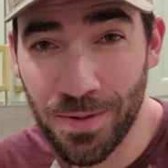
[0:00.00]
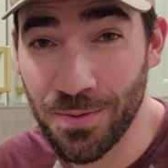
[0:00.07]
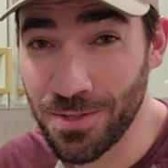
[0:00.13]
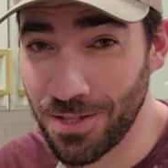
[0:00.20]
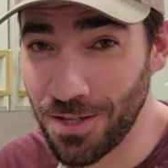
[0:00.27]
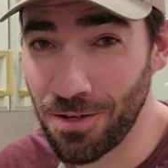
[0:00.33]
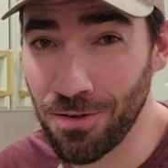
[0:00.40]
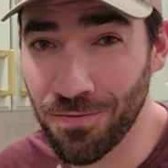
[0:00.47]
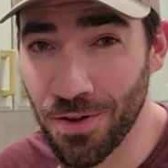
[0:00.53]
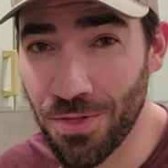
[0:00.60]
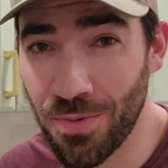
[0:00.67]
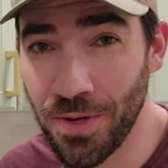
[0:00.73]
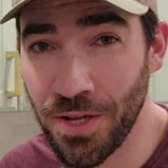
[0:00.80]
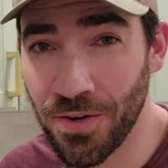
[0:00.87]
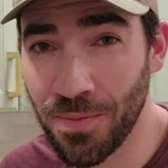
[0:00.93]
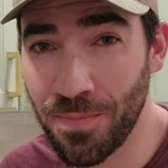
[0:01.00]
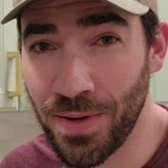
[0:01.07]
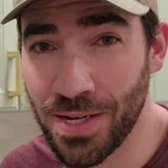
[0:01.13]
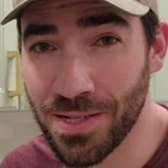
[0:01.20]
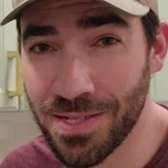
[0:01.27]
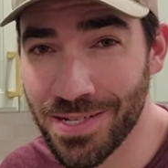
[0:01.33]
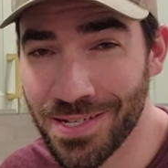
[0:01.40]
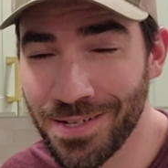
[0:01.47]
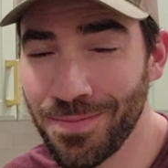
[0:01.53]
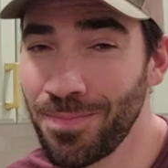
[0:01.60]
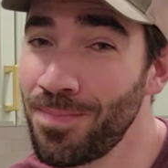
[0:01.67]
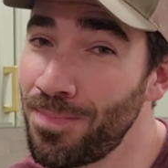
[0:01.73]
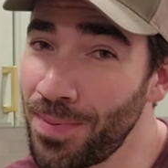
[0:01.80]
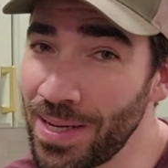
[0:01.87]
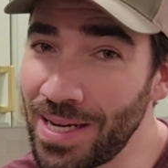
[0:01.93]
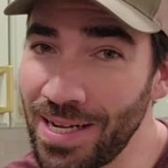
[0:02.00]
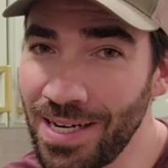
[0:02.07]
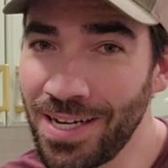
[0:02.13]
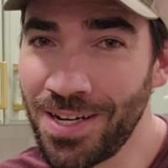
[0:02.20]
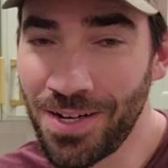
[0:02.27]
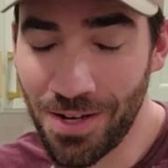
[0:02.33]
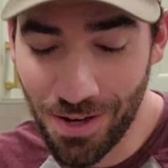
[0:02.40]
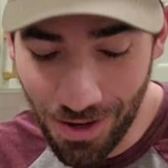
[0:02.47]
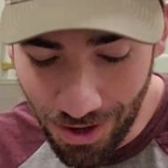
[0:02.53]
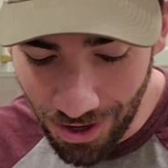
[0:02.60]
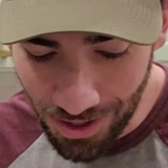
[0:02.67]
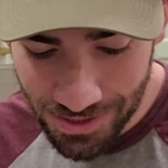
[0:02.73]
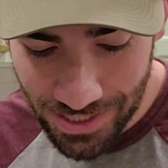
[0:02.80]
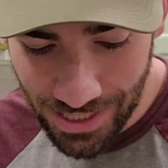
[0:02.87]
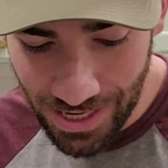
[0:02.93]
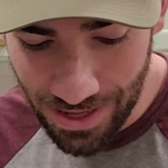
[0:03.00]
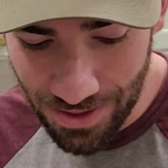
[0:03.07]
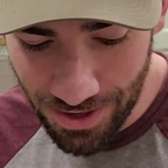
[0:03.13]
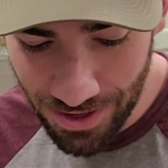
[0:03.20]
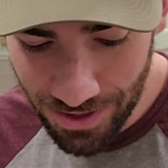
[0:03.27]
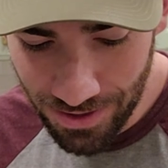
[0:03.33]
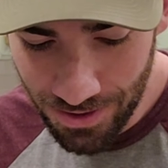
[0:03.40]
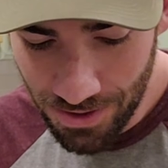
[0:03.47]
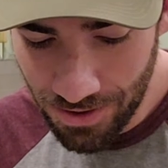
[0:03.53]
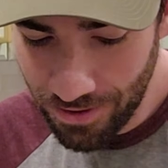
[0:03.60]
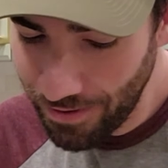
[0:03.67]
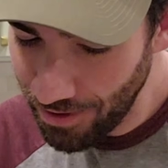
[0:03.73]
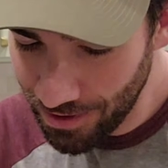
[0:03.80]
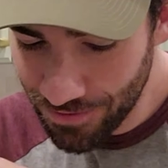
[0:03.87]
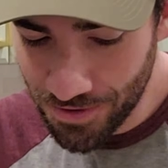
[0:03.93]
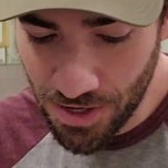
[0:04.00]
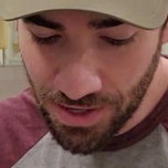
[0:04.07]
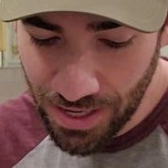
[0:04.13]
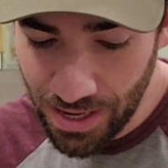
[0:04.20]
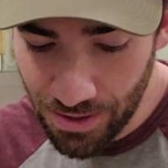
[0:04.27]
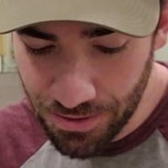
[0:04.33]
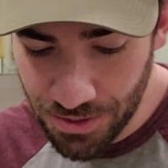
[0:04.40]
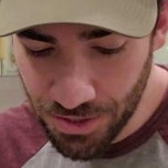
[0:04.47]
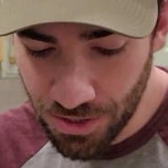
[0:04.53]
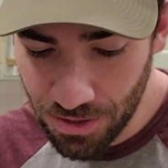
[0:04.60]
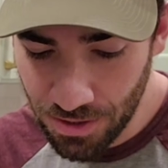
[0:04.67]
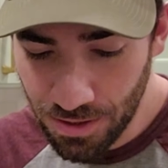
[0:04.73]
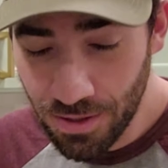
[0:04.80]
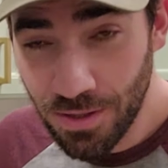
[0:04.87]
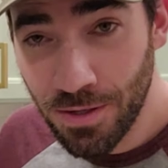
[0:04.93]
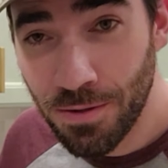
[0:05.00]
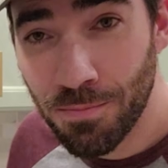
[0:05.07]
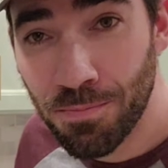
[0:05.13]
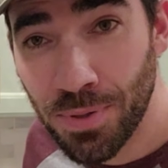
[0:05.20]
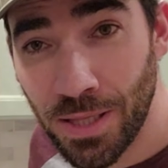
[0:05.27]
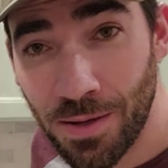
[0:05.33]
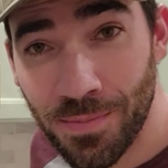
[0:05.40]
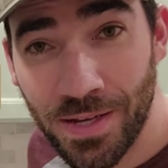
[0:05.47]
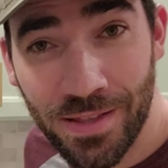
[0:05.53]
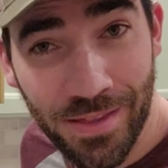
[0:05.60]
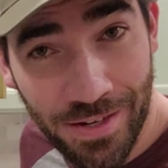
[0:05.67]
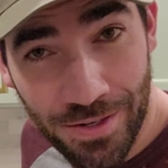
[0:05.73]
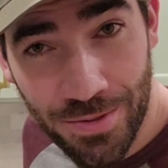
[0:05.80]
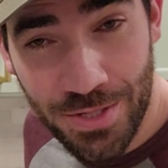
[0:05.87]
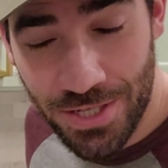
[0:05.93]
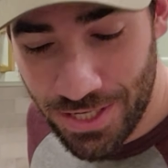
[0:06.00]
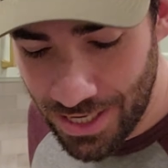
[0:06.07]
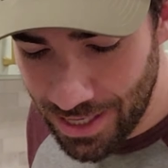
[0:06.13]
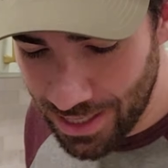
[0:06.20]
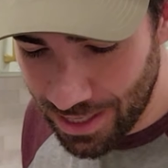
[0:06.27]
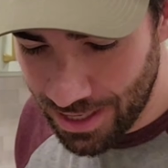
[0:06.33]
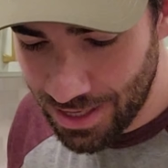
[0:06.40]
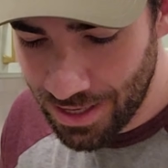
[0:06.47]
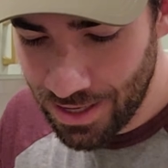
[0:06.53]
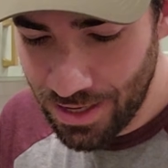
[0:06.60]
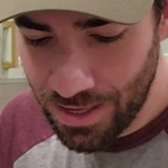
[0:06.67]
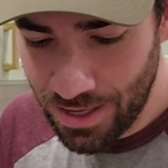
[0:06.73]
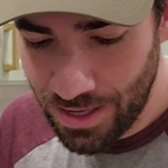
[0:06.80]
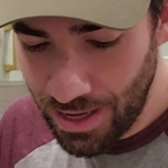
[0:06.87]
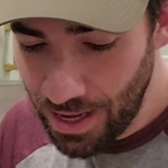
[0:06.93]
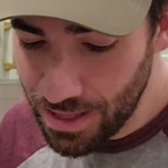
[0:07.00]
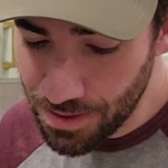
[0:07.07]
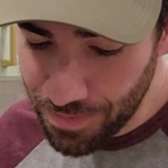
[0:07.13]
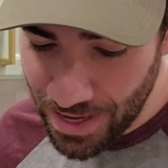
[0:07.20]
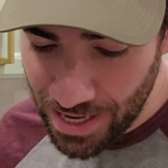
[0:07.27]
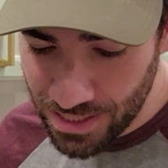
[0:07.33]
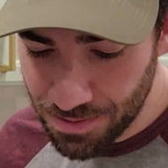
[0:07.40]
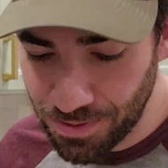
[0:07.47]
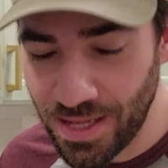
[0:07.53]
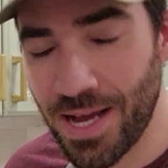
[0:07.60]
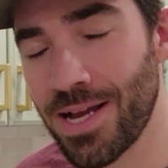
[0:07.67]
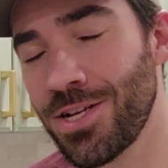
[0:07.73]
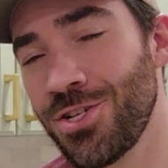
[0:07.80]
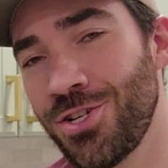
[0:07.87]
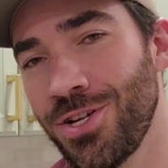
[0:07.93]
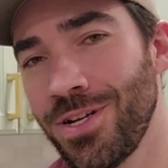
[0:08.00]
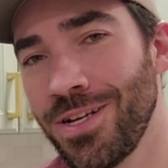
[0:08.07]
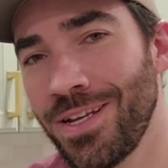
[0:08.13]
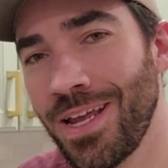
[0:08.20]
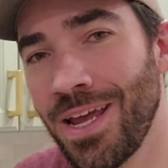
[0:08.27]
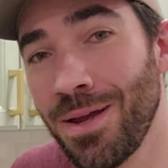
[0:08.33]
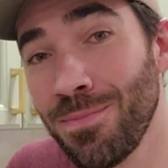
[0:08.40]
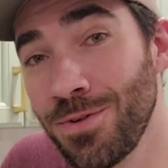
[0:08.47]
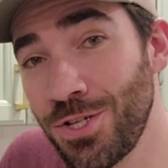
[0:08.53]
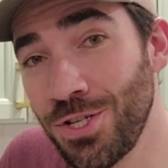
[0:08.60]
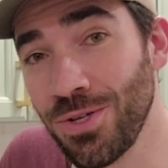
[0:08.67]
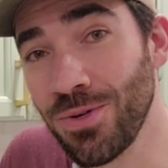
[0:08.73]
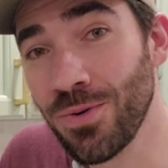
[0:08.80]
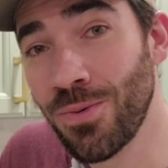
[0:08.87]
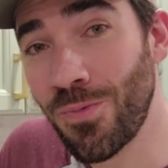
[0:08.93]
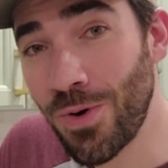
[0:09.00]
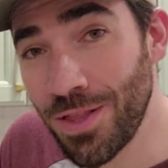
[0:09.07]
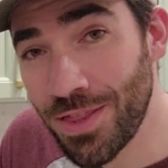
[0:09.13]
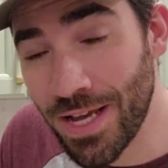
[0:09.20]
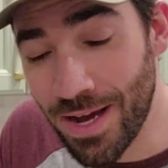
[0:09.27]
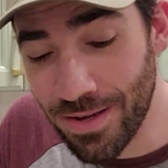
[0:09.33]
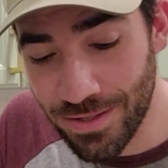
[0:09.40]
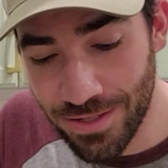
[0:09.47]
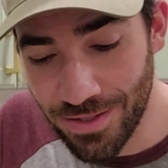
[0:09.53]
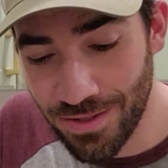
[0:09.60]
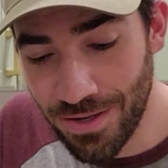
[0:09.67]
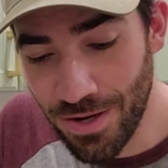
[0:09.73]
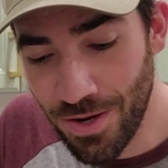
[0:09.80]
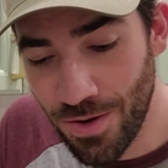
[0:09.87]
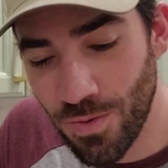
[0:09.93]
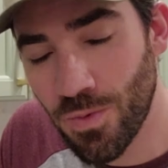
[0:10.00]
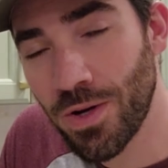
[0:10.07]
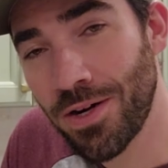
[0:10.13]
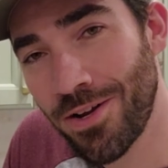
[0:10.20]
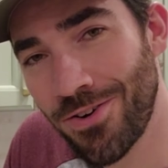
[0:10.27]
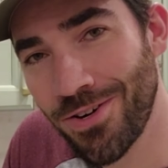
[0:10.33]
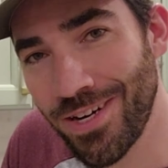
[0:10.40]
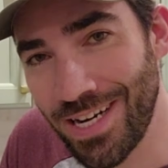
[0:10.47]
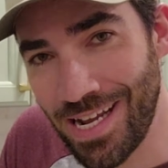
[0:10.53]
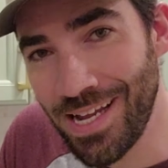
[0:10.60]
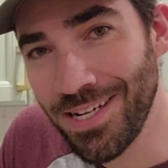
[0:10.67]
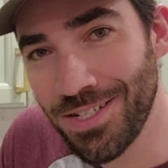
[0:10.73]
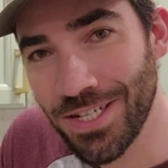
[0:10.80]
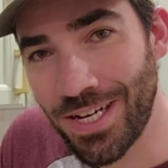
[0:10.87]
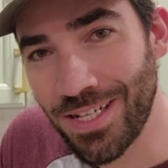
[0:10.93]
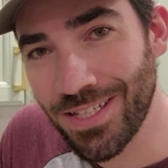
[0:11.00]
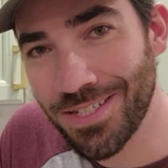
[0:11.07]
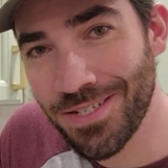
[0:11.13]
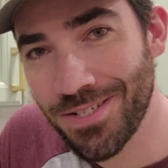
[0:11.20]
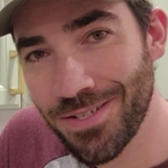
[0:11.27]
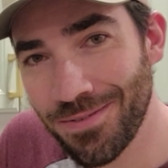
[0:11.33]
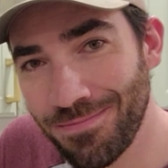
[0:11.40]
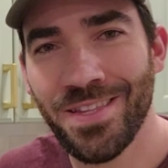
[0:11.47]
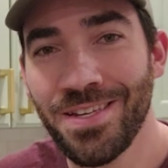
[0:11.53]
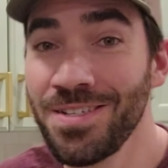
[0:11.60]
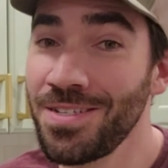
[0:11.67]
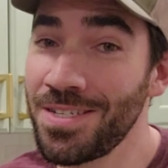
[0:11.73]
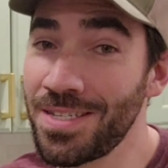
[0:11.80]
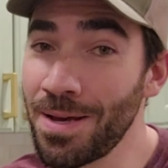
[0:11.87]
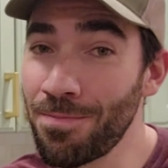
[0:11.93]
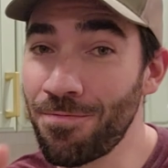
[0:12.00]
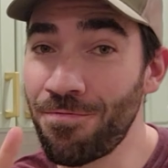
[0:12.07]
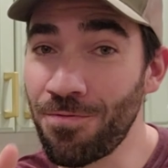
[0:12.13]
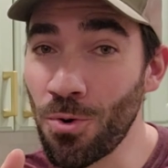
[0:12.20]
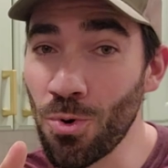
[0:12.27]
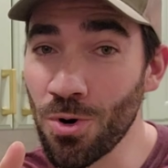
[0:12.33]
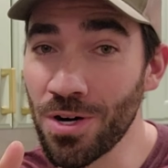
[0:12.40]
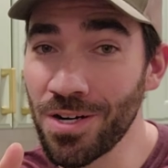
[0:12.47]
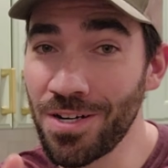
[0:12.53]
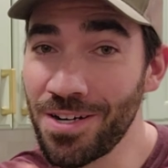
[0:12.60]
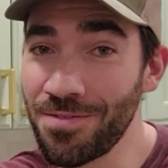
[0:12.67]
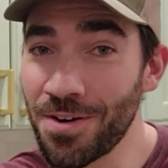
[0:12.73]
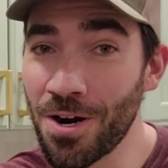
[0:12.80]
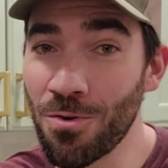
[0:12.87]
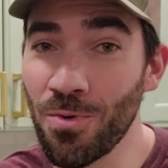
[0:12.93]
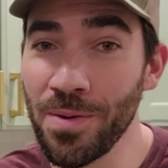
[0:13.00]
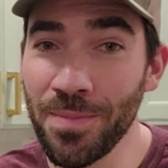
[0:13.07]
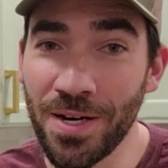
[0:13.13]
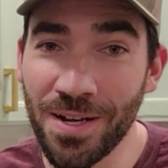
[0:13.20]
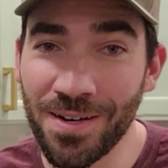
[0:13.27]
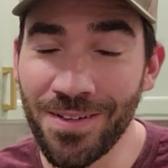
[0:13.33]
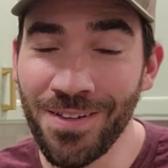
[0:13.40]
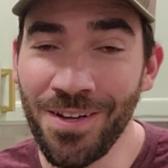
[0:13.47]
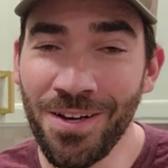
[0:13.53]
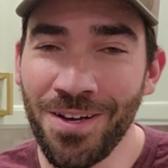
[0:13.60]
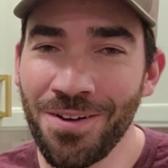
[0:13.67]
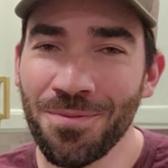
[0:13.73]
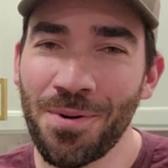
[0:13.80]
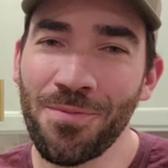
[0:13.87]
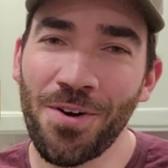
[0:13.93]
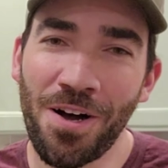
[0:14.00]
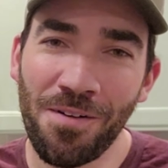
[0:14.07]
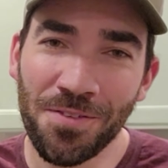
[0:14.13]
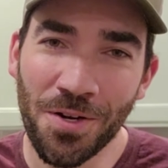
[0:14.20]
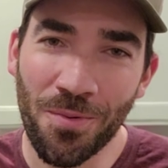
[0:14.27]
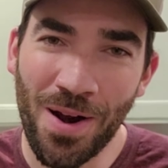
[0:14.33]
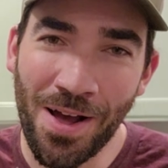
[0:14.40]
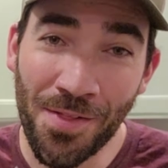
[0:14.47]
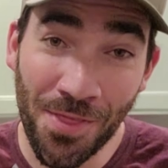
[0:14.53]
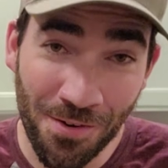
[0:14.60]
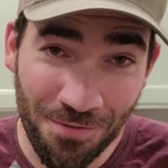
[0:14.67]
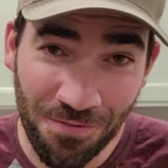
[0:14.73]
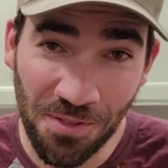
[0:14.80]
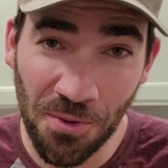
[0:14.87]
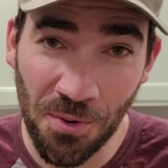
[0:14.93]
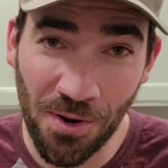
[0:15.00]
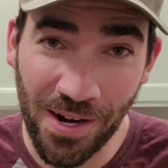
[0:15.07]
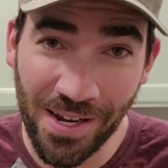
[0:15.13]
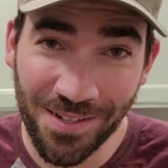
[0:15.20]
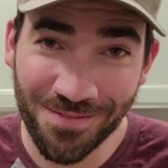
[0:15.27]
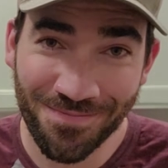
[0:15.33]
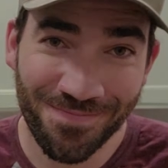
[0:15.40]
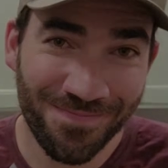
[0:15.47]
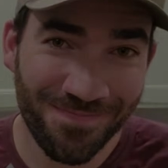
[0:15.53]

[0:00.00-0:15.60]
It was a little over 300 bucks, but all together, all of our counter, plumbing, the new sink, and the backsplash came to $1,108. Step 4 of our remodel revolved around the flooring.